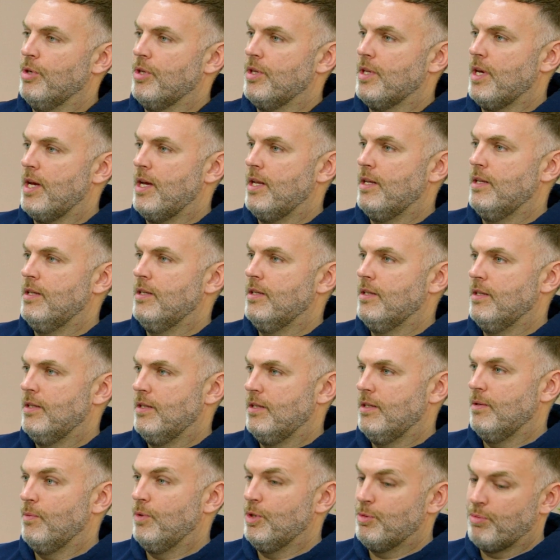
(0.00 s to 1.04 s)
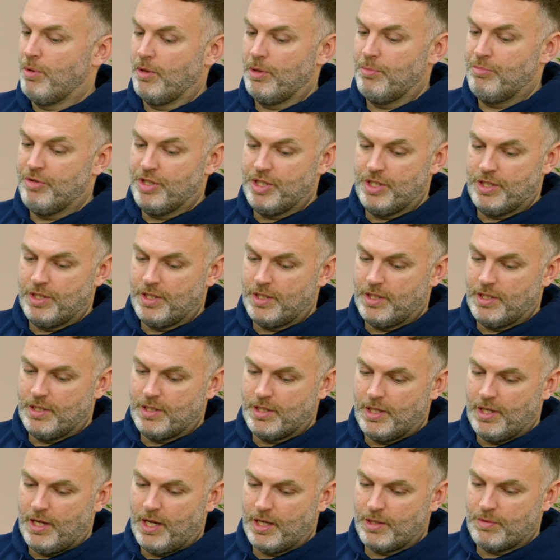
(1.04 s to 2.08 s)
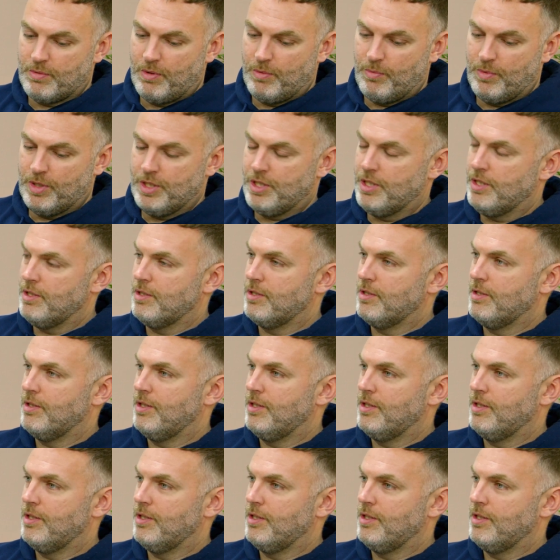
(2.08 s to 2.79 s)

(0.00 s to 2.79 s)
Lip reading: But then, which probably bridges us into the next one, which is